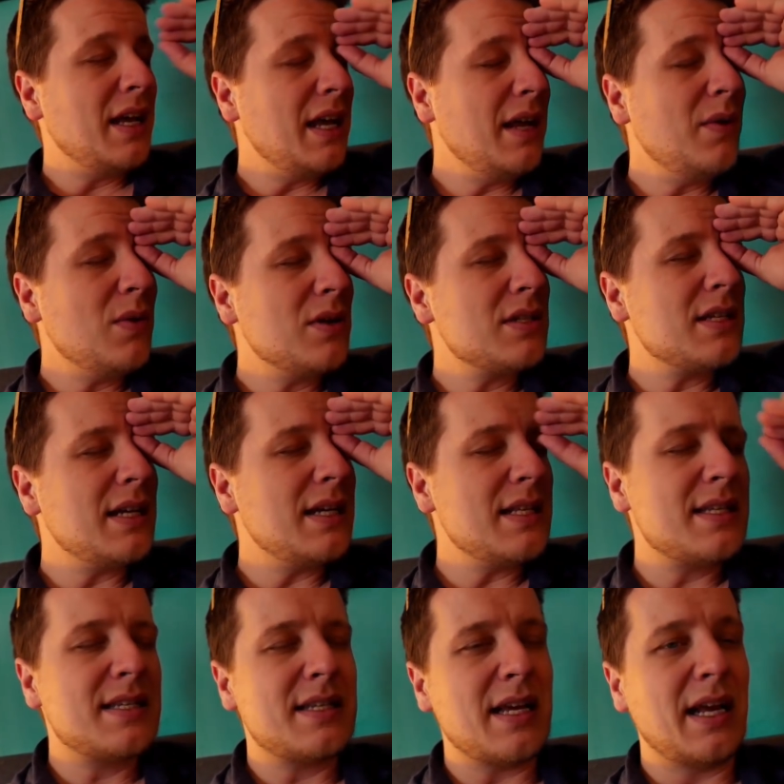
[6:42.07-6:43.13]
It was
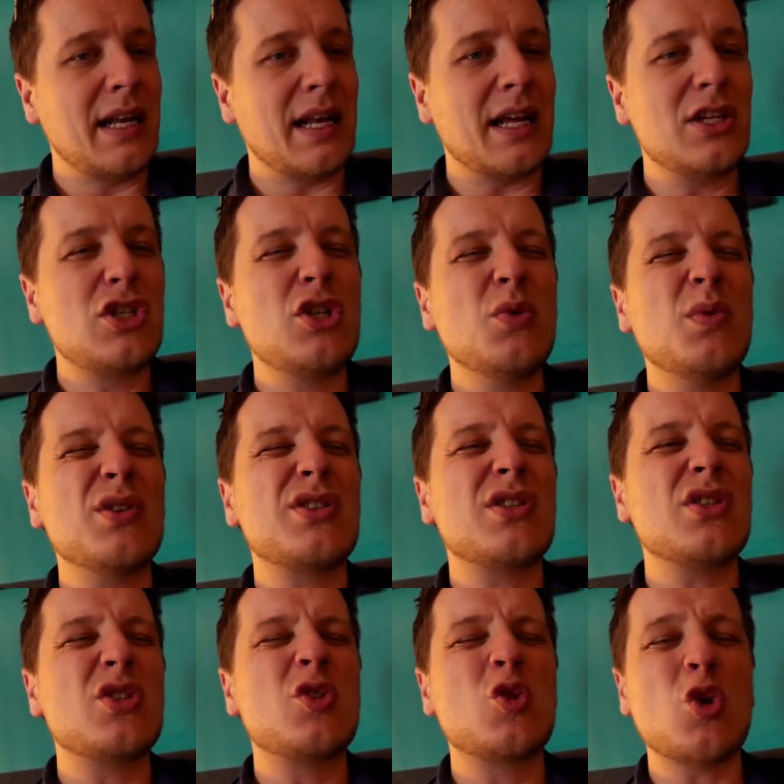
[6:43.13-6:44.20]
insane and she was
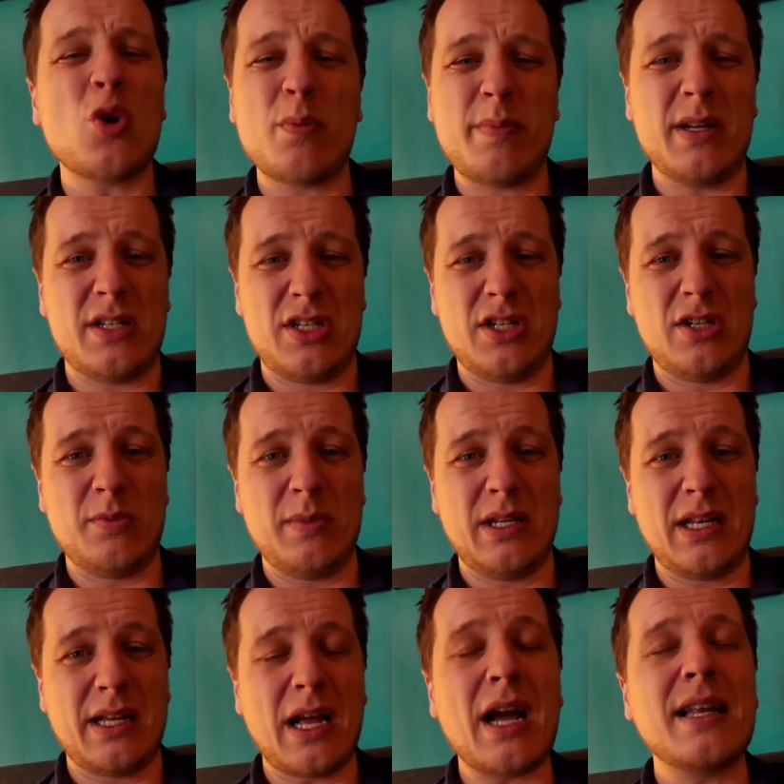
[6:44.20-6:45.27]
so bitchy to me,
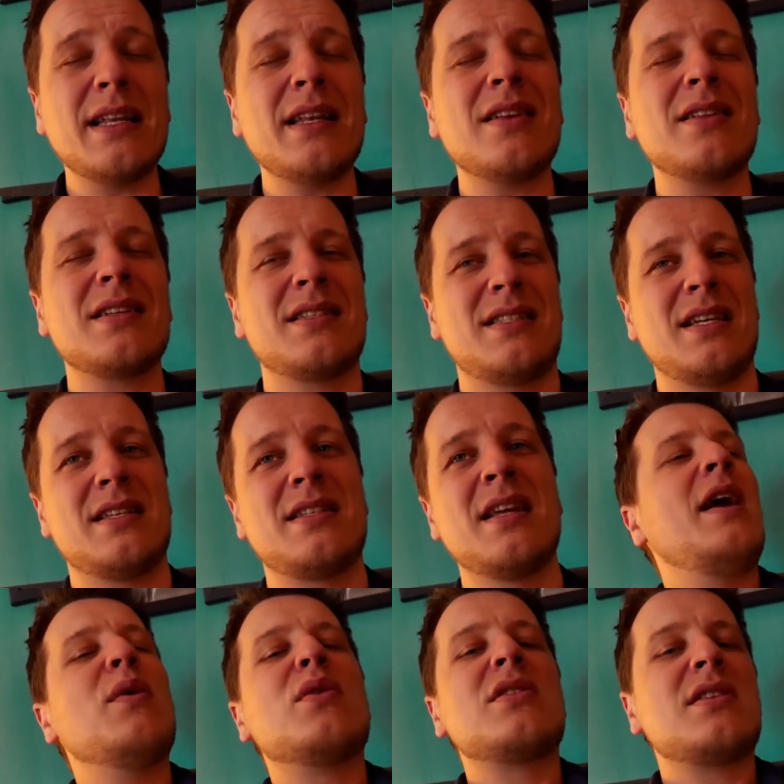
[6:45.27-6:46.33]
like I did not exist.
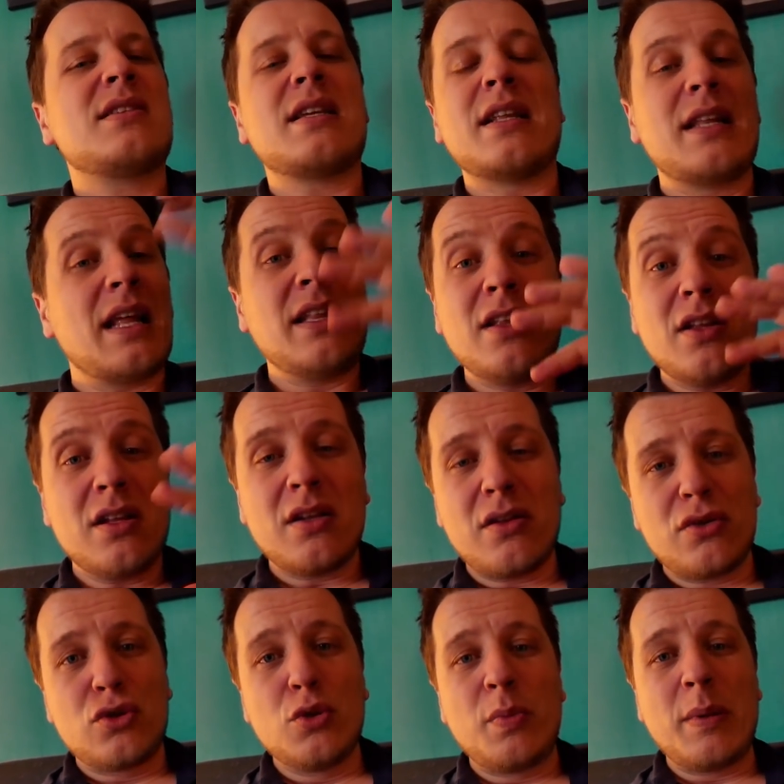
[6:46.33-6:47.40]
It was insane. And the
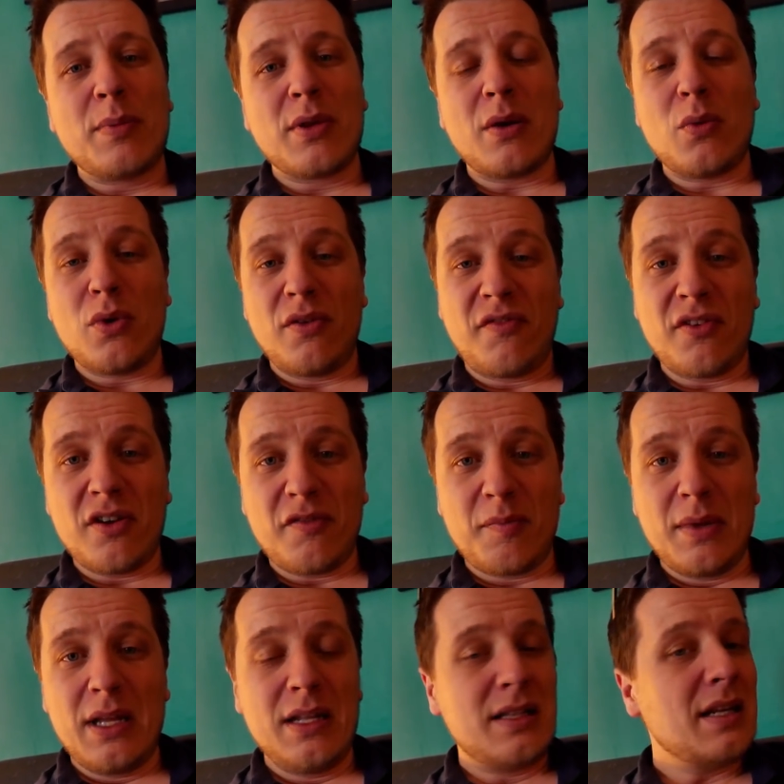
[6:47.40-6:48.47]
other two people that were in front of
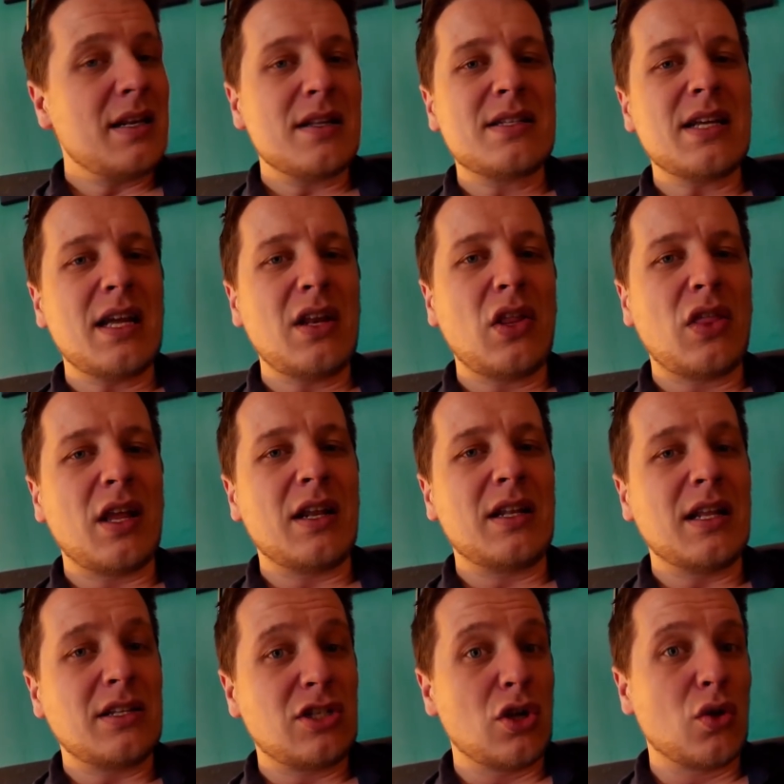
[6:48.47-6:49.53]
me did not say anything
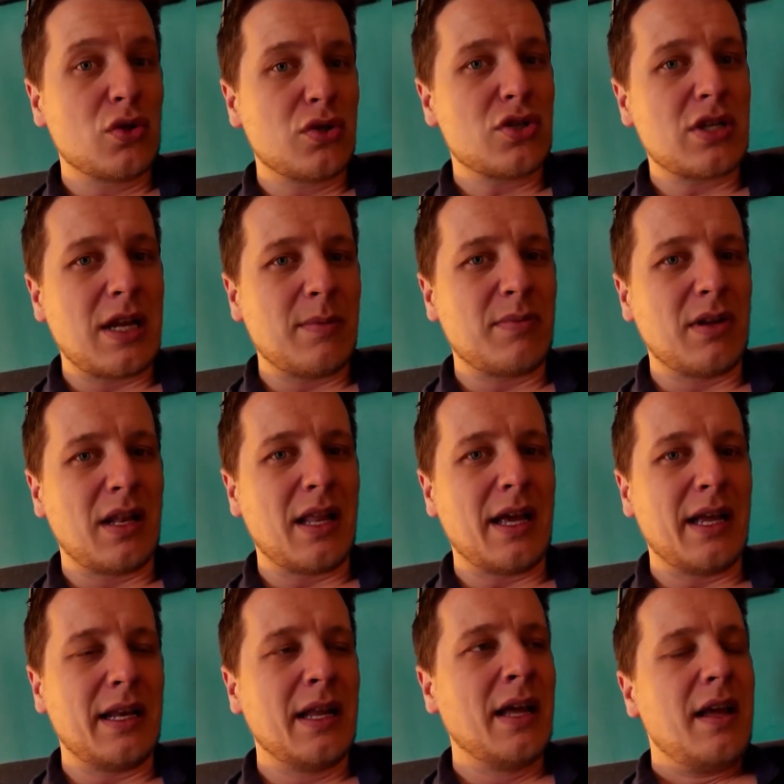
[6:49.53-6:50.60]
that she also skipped in
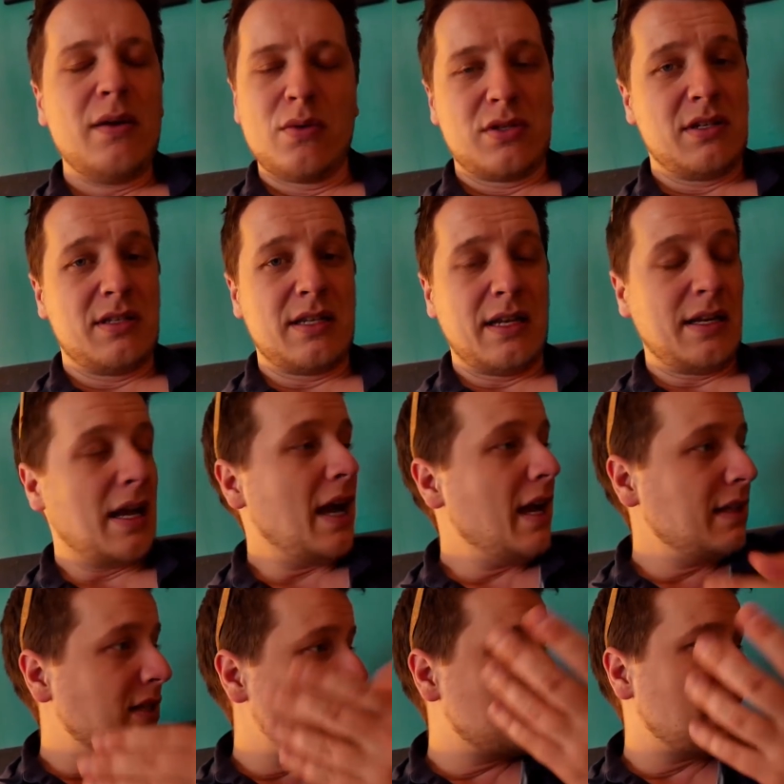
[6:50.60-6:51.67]
line. It was insane.
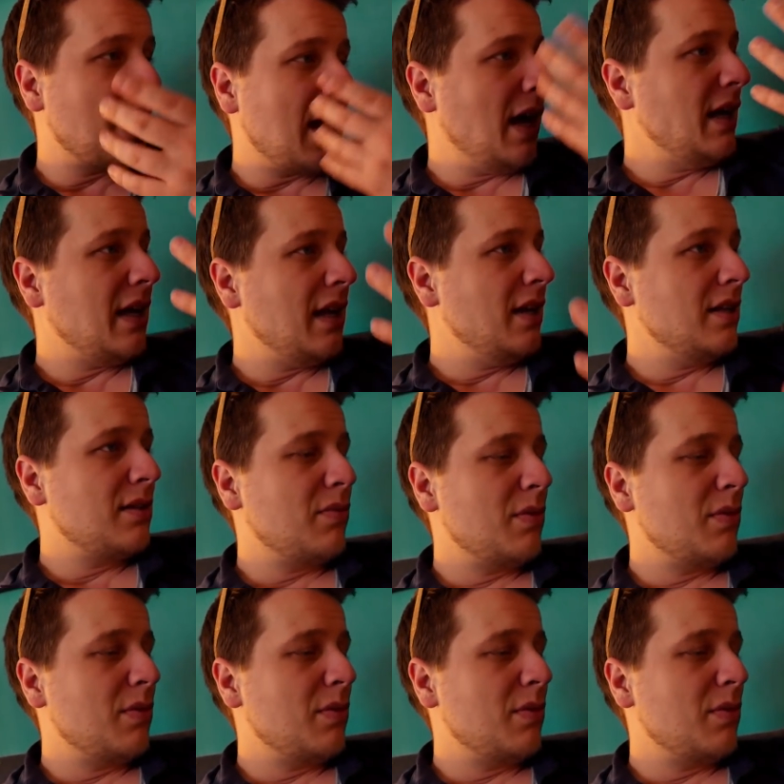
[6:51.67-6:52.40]
I just told